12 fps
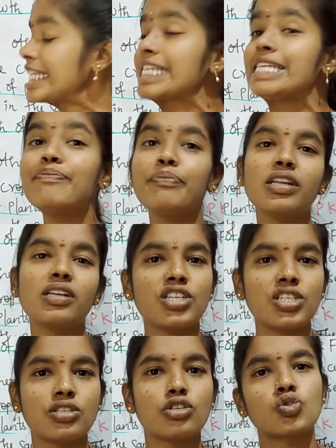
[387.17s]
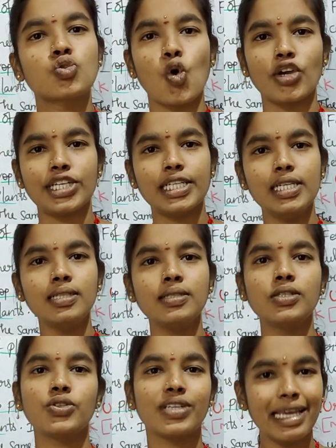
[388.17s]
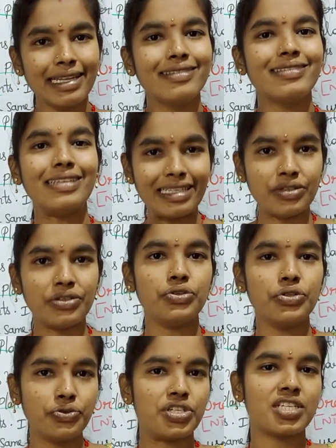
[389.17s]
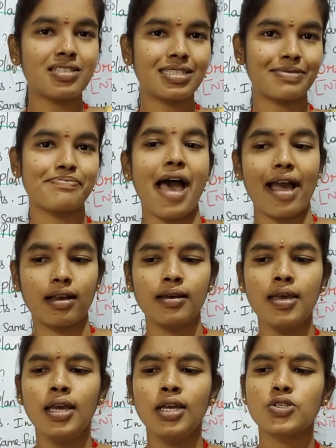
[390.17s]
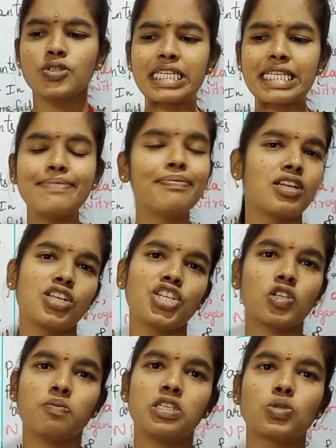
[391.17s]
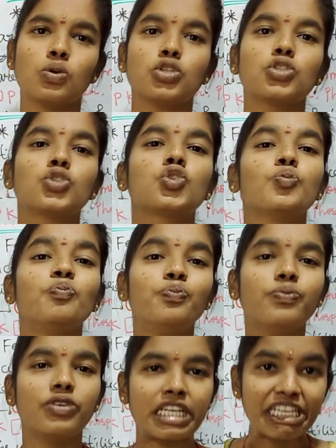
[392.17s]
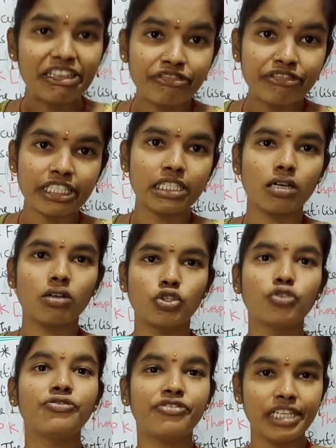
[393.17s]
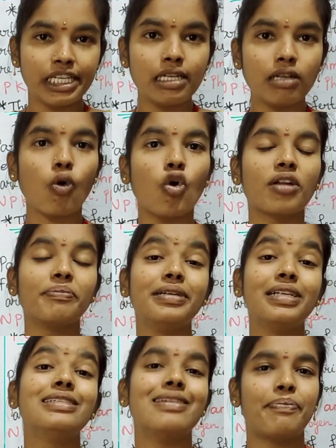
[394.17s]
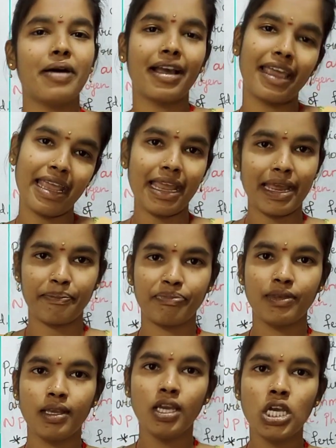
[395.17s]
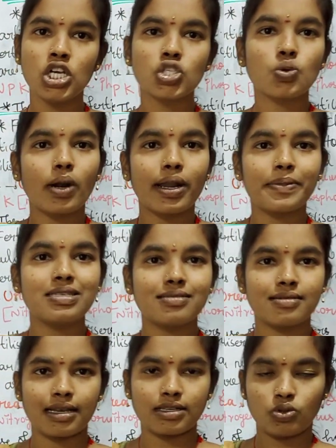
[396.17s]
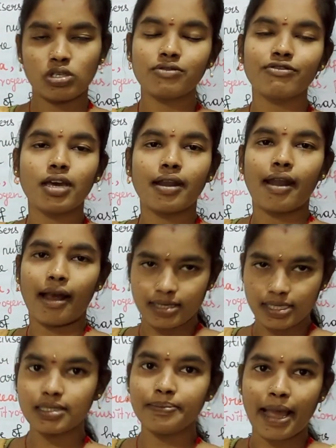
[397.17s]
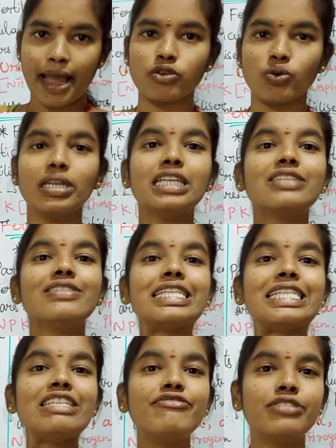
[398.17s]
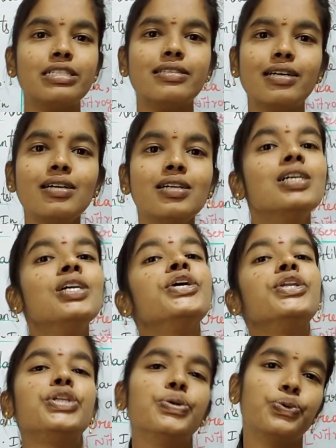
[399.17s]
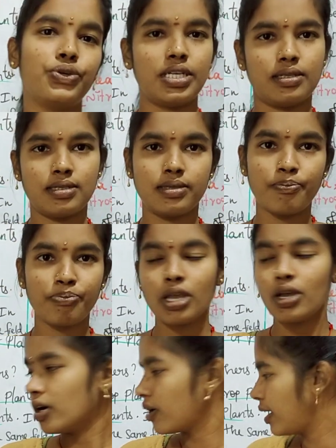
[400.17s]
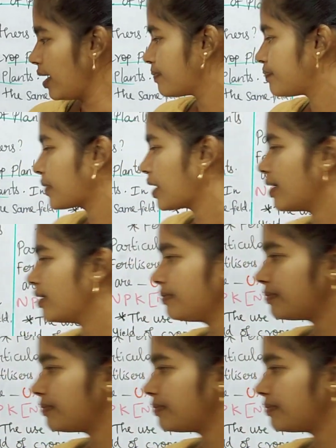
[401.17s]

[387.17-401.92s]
replenish the soil to get the nutrients back. So replenish means to refill, to fill or build up again. So what happens as soon as we are adding the manure, it will refill the nutrients. Okay, and